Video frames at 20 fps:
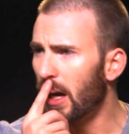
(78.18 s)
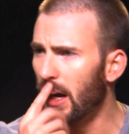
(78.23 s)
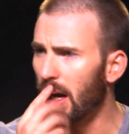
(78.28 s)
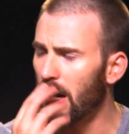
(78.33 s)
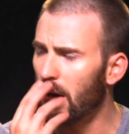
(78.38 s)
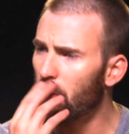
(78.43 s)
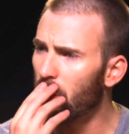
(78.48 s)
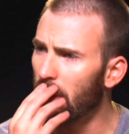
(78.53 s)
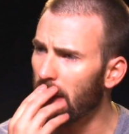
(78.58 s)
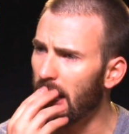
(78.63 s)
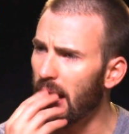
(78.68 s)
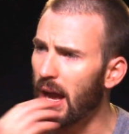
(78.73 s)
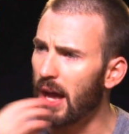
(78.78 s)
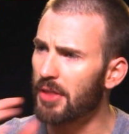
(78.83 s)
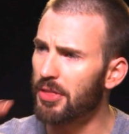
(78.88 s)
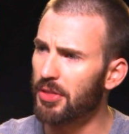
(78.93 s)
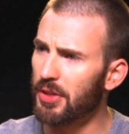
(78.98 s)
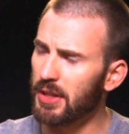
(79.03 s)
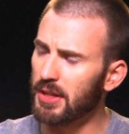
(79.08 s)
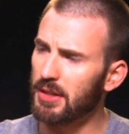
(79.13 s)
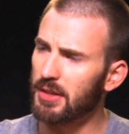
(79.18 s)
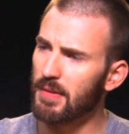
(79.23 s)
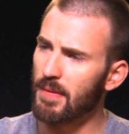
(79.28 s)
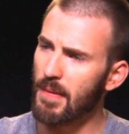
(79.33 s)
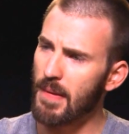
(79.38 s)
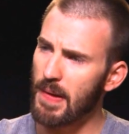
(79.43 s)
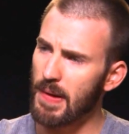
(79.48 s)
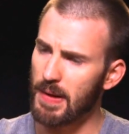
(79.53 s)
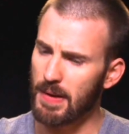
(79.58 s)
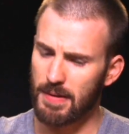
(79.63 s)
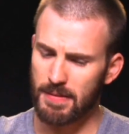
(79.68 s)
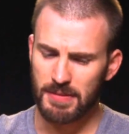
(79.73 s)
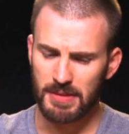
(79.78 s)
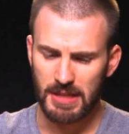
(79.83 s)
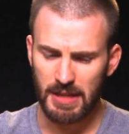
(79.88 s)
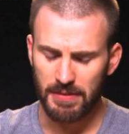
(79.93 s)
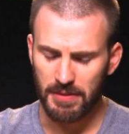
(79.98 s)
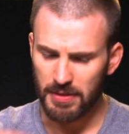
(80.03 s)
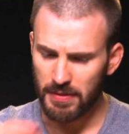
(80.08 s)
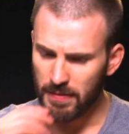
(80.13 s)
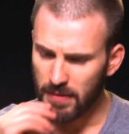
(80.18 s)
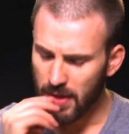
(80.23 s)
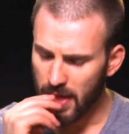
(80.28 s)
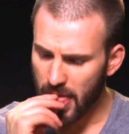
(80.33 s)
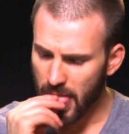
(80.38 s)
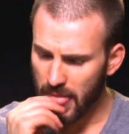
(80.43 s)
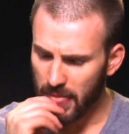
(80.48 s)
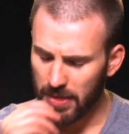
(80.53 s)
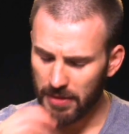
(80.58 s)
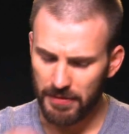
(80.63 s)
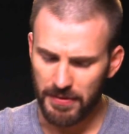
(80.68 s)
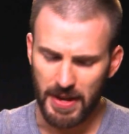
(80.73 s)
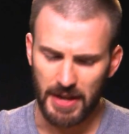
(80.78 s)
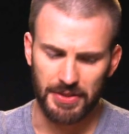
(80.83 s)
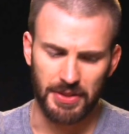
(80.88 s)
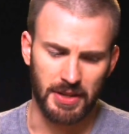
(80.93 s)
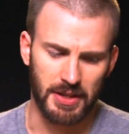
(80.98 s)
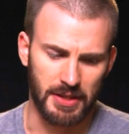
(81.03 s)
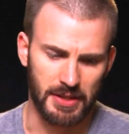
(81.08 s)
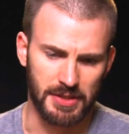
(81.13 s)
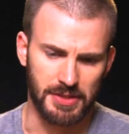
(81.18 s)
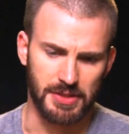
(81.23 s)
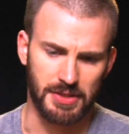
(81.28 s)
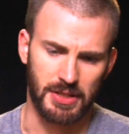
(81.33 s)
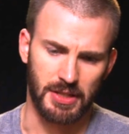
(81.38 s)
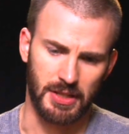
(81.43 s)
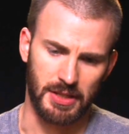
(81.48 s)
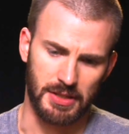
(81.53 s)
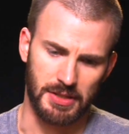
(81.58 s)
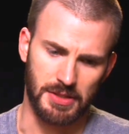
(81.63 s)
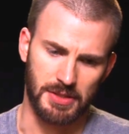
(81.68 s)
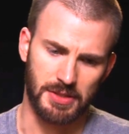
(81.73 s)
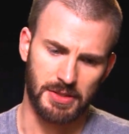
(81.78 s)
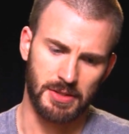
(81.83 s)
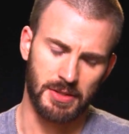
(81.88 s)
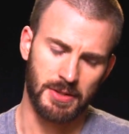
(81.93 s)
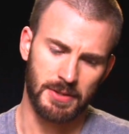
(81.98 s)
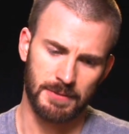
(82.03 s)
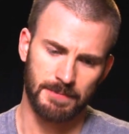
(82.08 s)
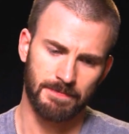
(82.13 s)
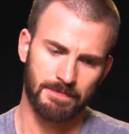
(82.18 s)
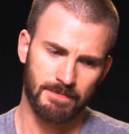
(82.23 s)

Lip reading: Well, I think given the fact that his